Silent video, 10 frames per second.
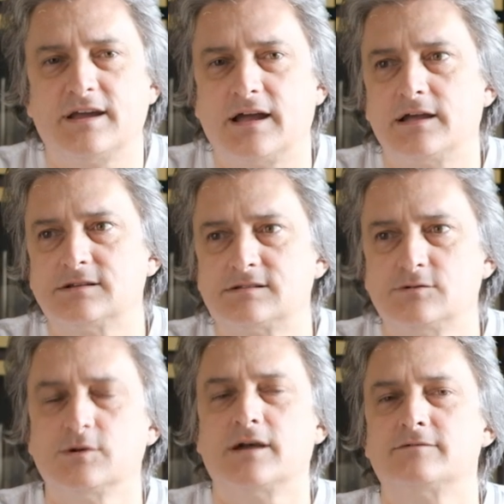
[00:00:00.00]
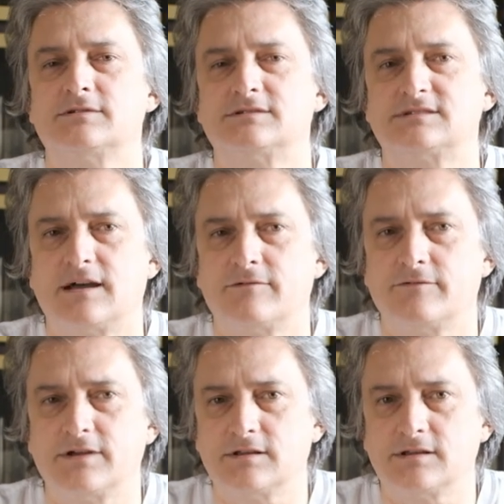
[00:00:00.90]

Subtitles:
nice to have something